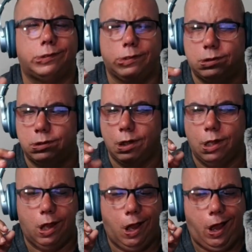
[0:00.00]
So
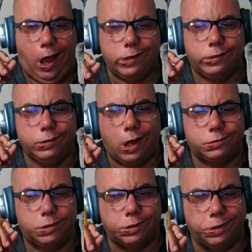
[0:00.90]
I do
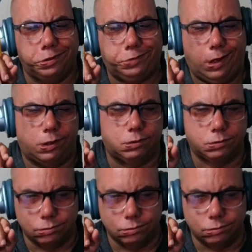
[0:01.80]
not worry about